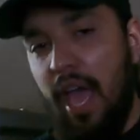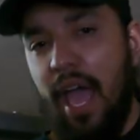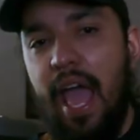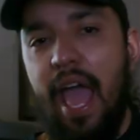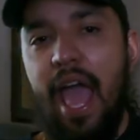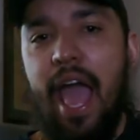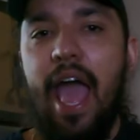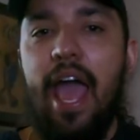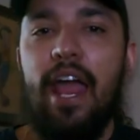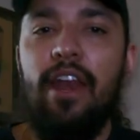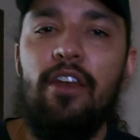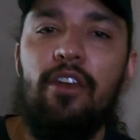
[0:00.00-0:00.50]

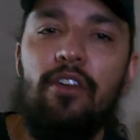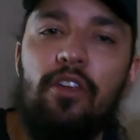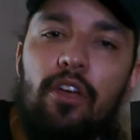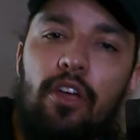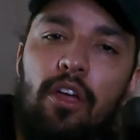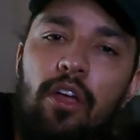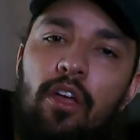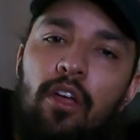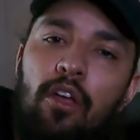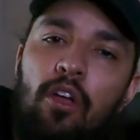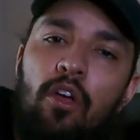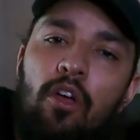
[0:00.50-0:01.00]

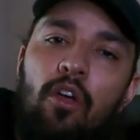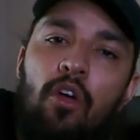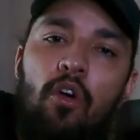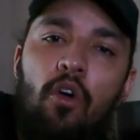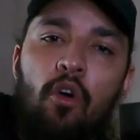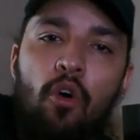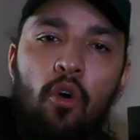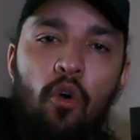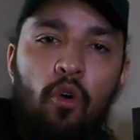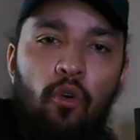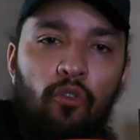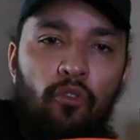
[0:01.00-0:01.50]
And
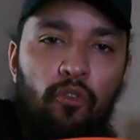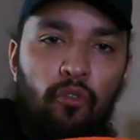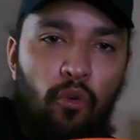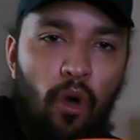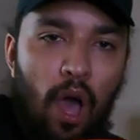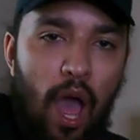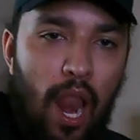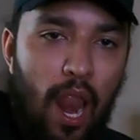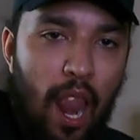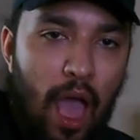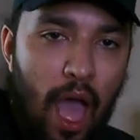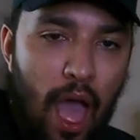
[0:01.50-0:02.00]

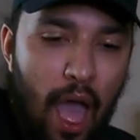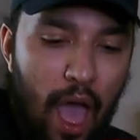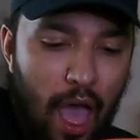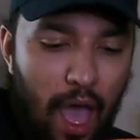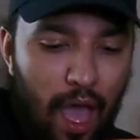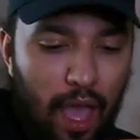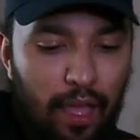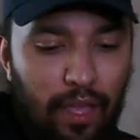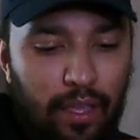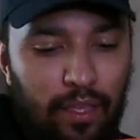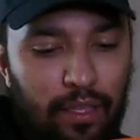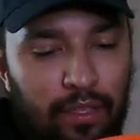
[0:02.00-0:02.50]

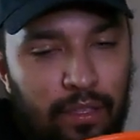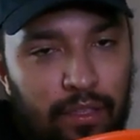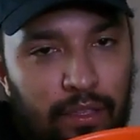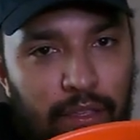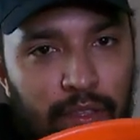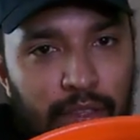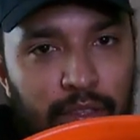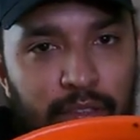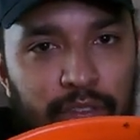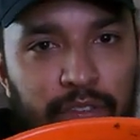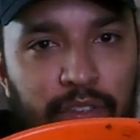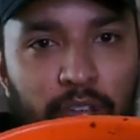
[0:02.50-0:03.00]
voila.
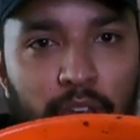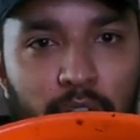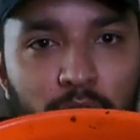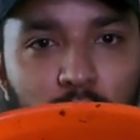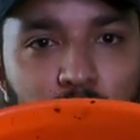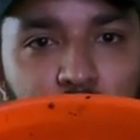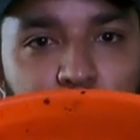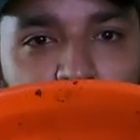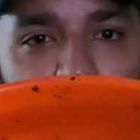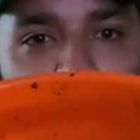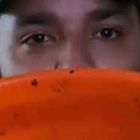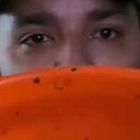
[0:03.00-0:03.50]

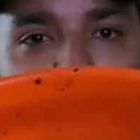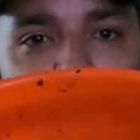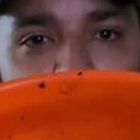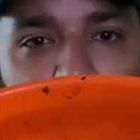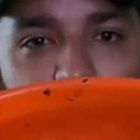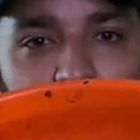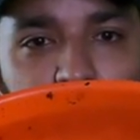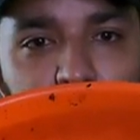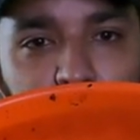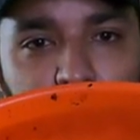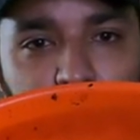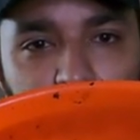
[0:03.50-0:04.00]
So this is
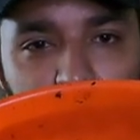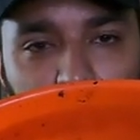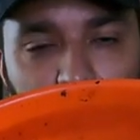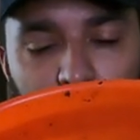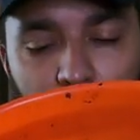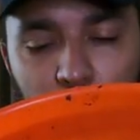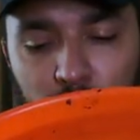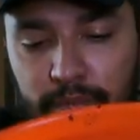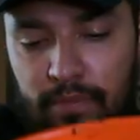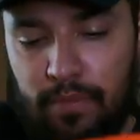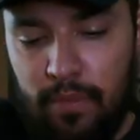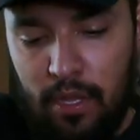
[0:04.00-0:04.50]
the end
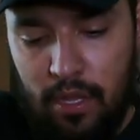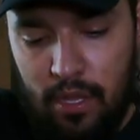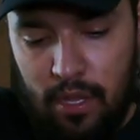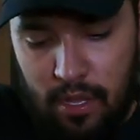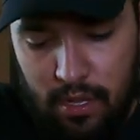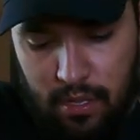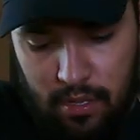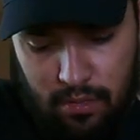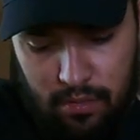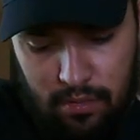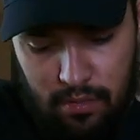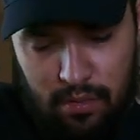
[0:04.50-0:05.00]
result.
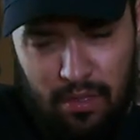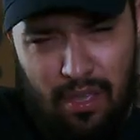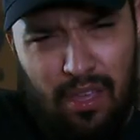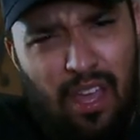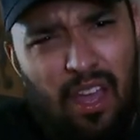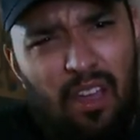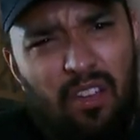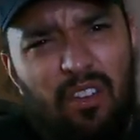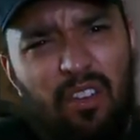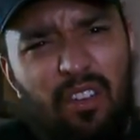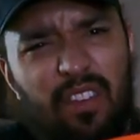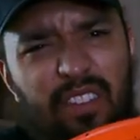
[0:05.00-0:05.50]

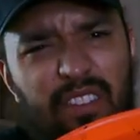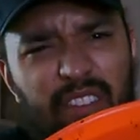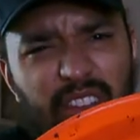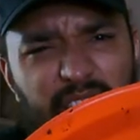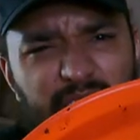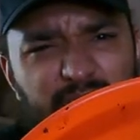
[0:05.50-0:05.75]
I don't know, it